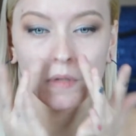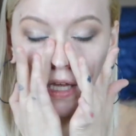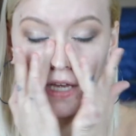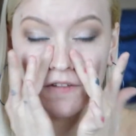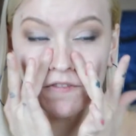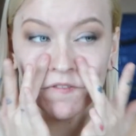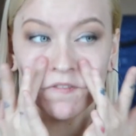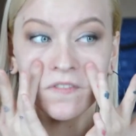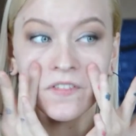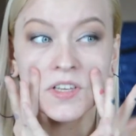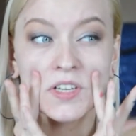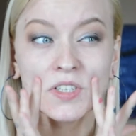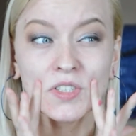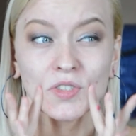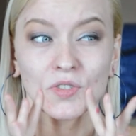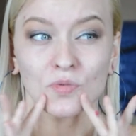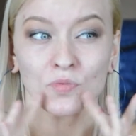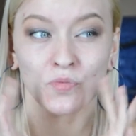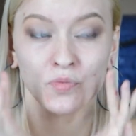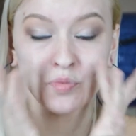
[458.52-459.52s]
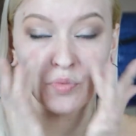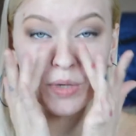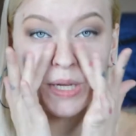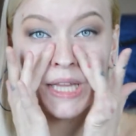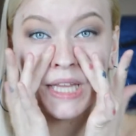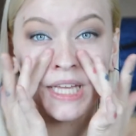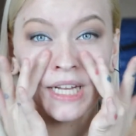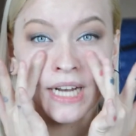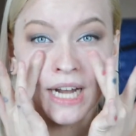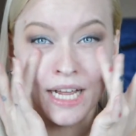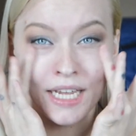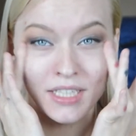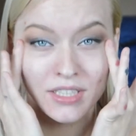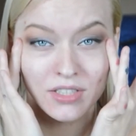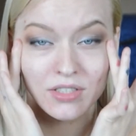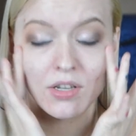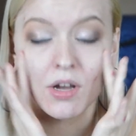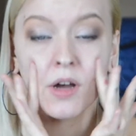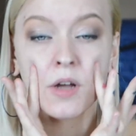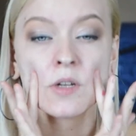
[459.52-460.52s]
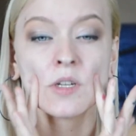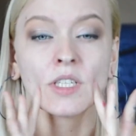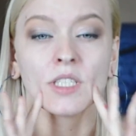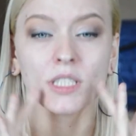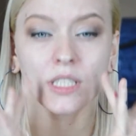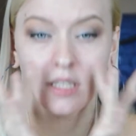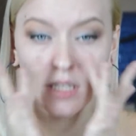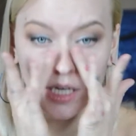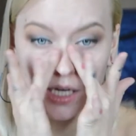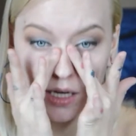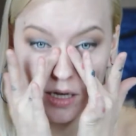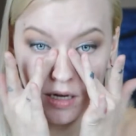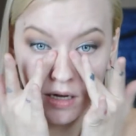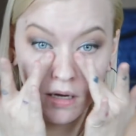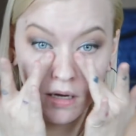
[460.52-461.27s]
It feels really nice, honestly.